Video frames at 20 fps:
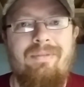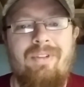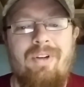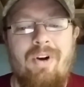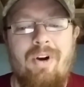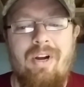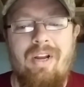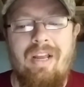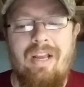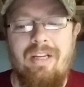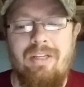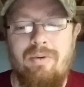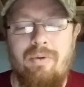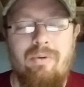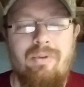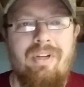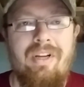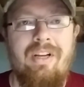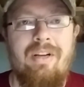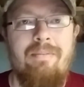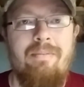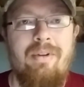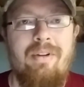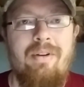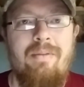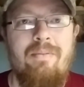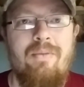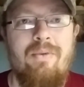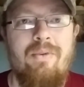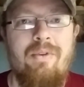all right, guys, I won't take up
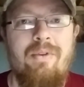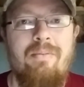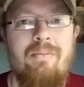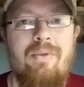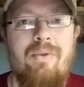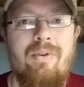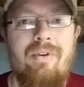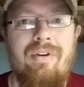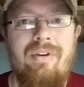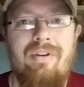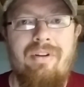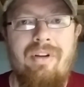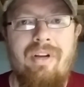any more of your morning.